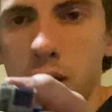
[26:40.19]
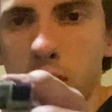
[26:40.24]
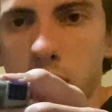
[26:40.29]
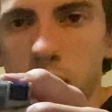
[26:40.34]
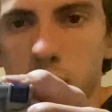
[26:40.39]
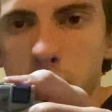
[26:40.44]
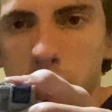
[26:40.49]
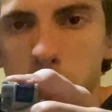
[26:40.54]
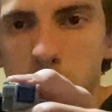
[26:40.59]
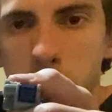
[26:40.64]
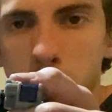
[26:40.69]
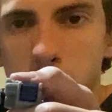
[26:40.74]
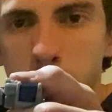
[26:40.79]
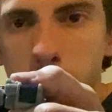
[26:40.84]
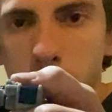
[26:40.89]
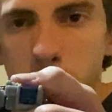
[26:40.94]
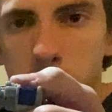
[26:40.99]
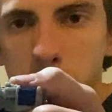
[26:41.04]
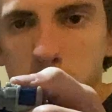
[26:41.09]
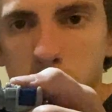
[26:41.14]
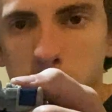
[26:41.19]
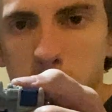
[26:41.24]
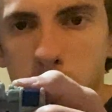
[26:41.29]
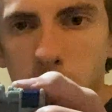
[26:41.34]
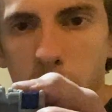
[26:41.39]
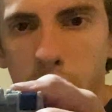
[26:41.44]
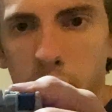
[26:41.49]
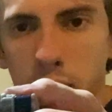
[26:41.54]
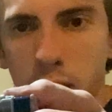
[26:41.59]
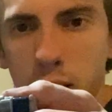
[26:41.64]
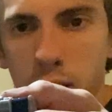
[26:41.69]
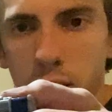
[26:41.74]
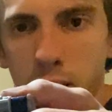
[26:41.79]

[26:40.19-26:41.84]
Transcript: Because they're supposed to be like